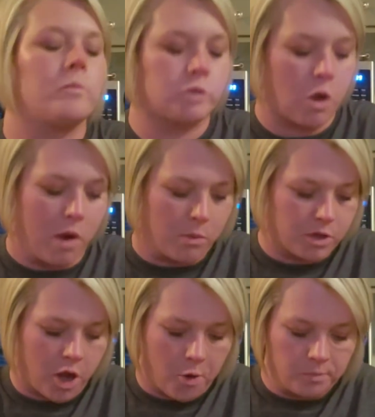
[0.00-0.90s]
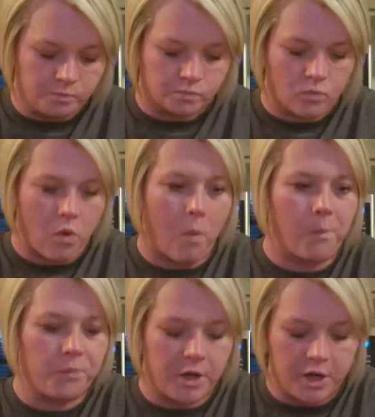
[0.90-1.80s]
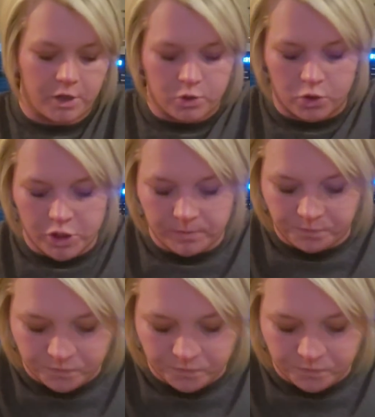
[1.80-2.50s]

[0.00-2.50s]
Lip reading: So I would go, there you go, Georgia.